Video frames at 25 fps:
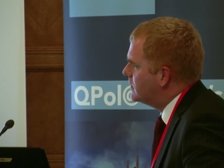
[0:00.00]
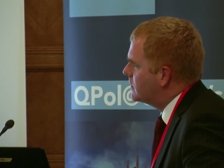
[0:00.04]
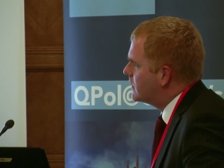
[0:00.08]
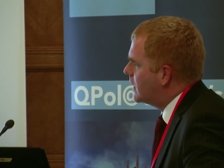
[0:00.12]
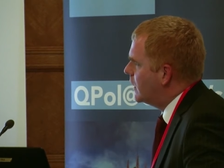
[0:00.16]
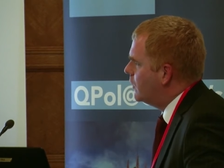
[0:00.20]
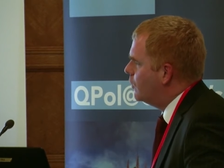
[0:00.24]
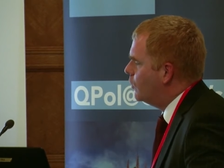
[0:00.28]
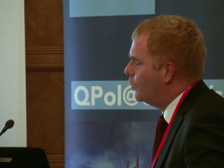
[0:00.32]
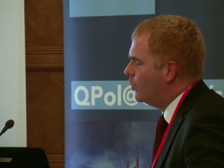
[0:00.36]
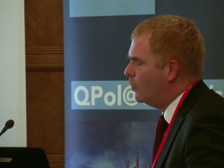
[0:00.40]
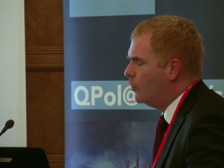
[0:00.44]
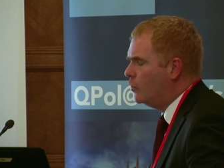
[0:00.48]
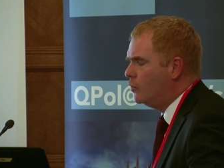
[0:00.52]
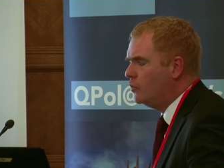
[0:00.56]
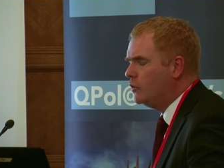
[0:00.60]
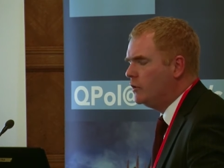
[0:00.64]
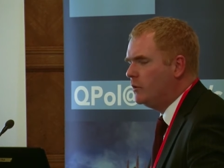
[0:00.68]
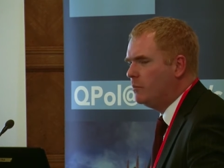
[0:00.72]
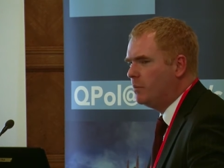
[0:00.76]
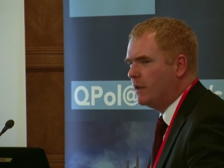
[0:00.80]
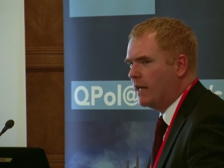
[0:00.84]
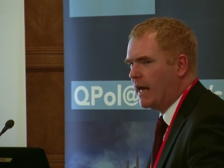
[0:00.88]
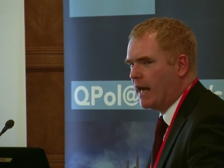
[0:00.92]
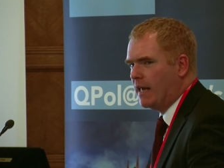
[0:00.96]
can only
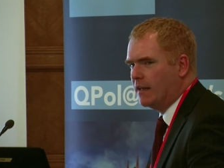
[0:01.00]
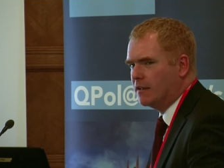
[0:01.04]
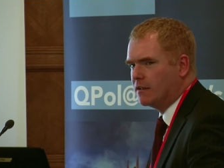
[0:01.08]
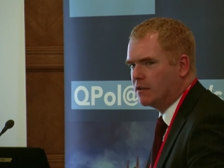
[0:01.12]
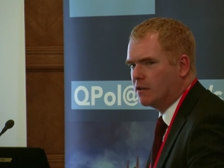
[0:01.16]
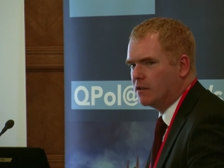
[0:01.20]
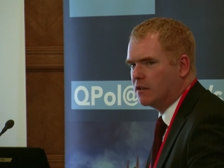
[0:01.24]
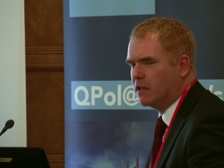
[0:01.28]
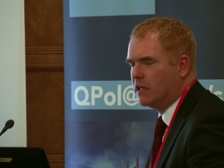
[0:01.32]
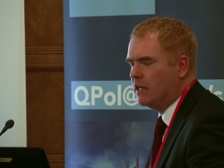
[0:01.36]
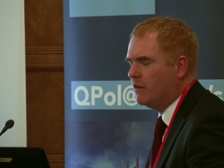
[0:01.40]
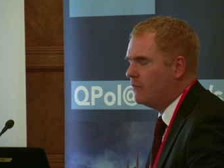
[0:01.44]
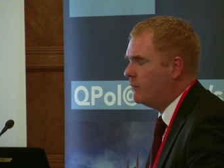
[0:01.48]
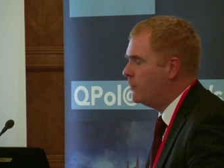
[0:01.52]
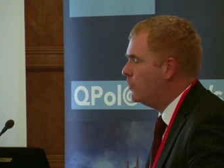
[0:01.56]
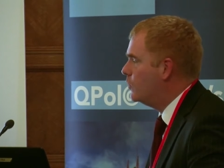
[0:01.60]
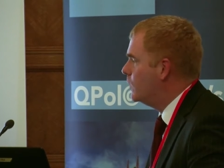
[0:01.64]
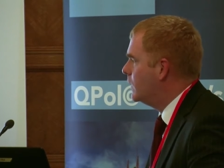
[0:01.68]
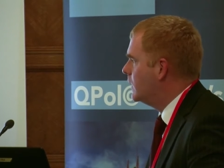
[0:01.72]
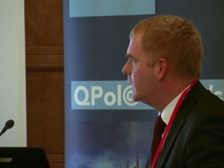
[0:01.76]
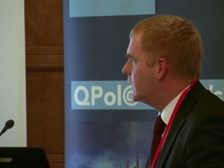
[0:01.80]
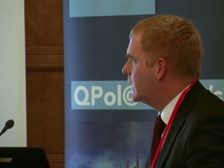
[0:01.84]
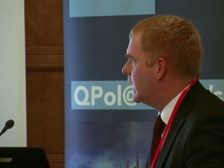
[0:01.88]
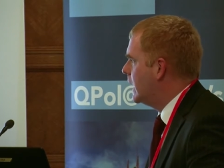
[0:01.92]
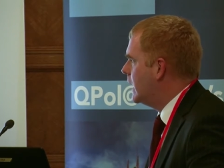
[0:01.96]
be answered if you
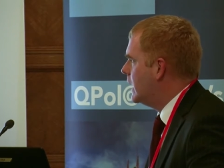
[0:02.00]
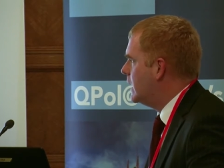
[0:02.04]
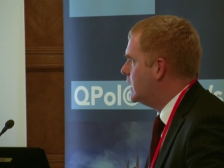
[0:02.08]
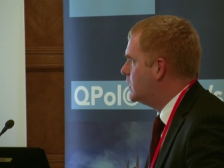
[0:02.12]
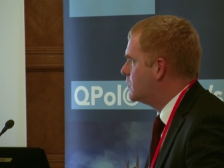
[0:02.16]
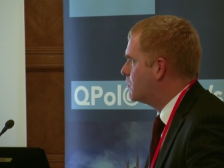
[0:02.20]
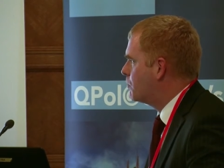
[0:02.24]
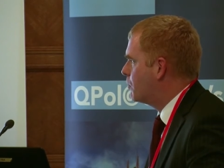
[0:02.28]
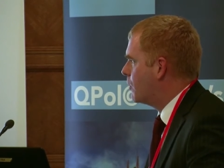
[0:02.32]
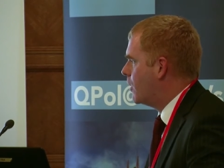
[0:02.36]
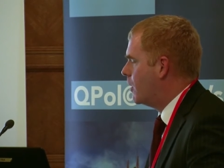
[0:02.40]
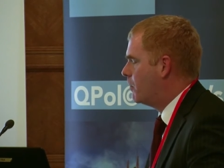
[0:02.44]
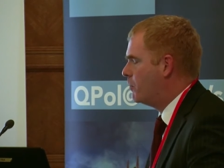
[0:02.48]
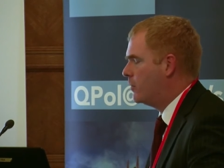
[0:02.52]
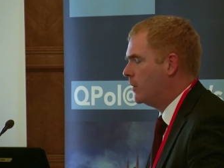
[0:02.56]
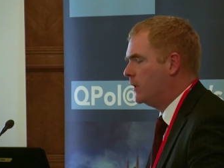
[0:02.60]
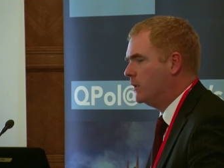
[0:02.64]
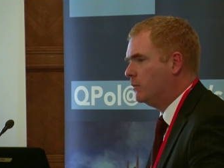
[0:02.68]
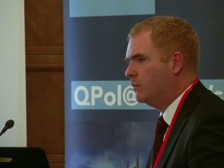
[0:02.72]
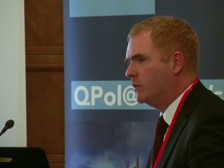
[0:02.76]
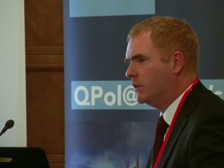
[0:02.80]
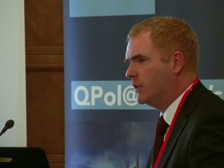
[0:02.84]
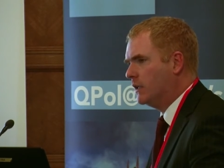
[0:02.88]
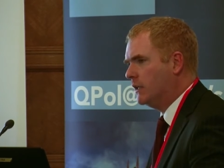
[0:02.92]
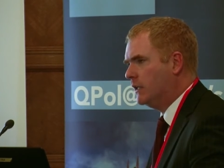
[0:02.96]
engage properly
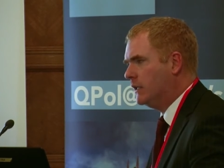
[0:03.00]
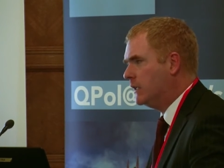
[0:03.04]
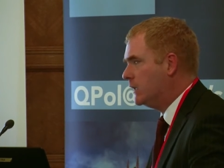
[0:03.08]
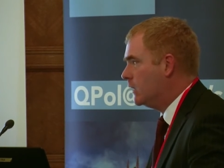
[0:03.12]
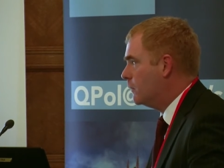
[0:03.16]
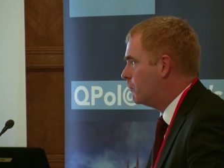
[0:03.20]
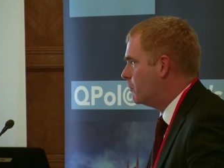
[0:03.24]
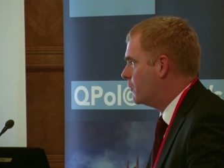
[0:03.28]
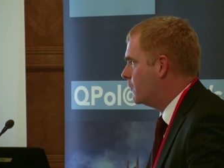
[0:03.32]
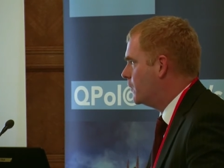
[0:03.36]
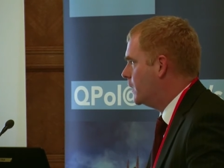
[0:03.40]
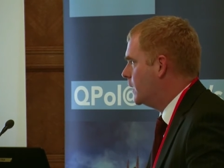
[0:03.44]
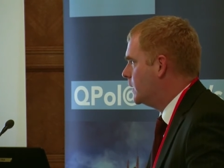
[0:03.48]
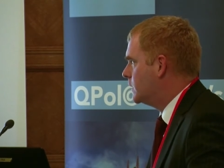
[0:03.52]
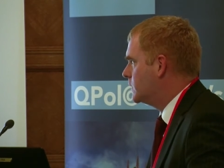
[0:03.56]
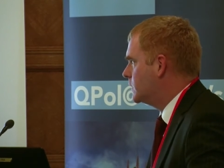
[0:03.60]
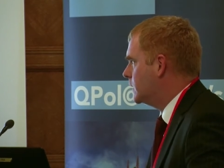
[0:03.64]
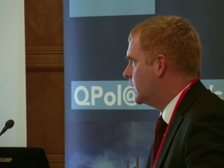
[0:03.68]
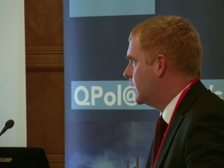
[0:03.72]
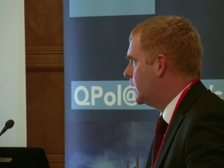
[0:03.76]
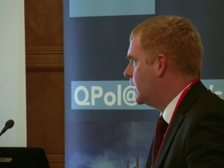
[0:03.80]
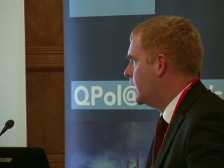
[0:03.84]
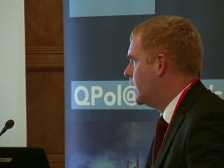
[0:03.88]
with the legal profession.